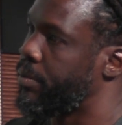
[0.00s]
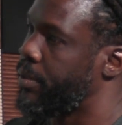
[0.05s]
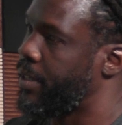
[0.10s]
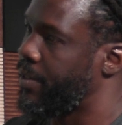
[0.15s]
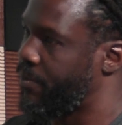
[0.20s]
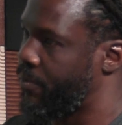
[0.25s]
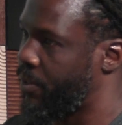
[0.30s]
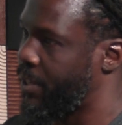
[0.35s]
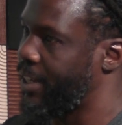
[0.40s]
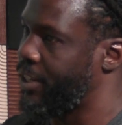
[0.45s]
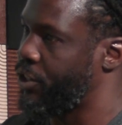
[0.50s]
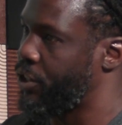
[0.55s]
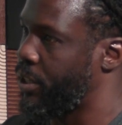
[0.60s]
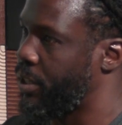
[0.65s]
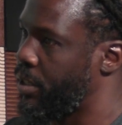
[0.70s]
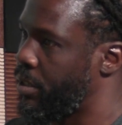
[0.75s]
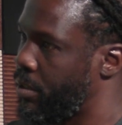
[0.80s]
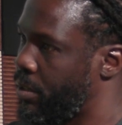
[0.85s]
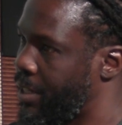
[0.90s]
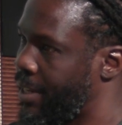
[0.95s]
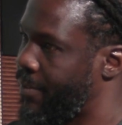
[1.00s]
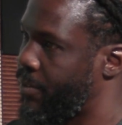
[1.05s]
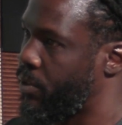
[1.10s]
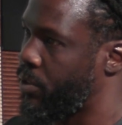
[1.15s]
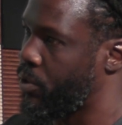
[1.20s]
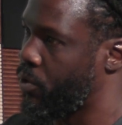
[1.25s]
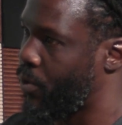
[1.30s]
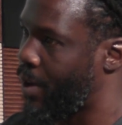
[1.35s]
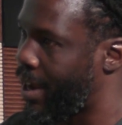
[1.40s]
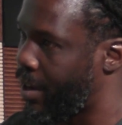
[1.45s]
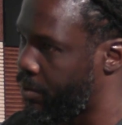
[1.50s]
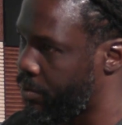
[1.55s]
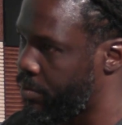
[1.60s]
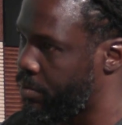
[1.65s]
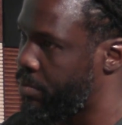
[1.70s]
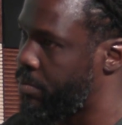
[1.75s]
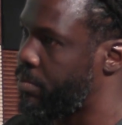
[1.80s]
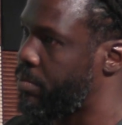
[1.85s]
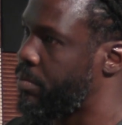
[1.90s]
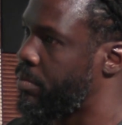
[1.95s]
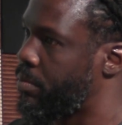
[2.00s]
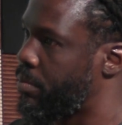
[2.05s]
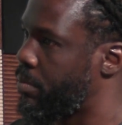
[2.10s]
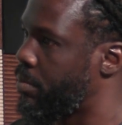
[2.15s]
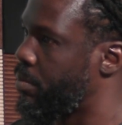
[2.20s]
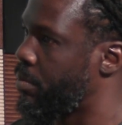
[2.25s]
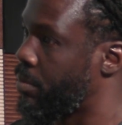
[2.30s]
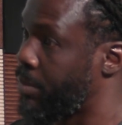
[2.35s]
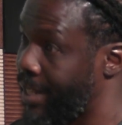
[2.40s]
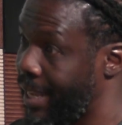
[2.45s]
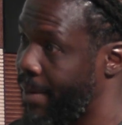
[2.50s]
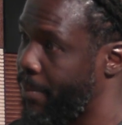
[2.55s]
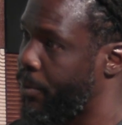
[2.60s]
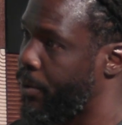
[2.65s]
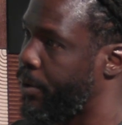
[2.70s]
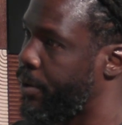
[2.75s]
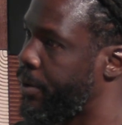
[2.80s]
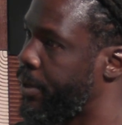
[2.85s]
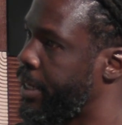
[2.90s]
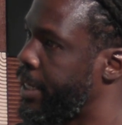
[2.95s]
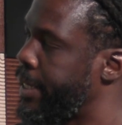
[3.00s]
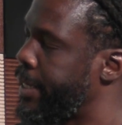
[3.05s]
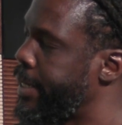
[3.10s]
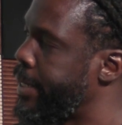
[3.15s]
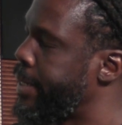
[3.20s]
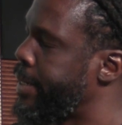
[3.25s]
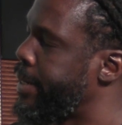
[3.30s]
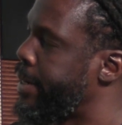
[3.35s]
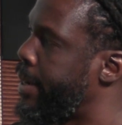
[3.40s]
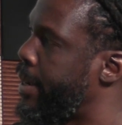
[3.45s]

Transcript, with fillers: inflation levels around labor. Yeah.